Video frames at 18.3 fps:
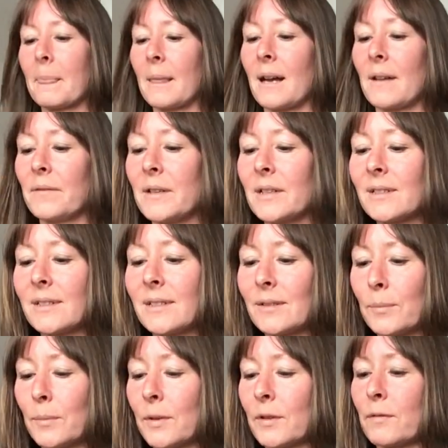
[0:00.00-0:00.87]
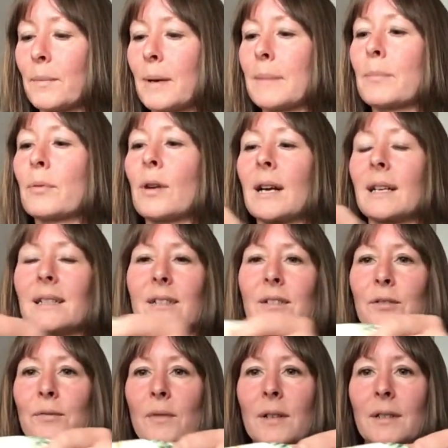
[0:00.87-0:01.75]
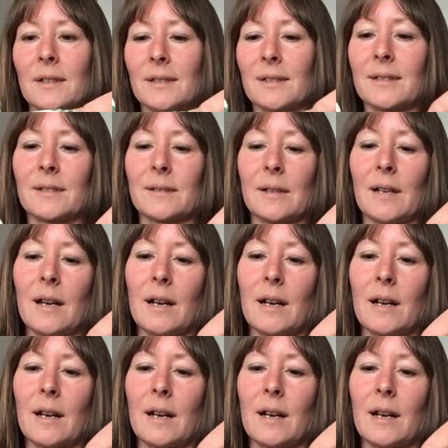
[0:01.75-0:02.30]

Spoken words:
And this is one of my practice runs.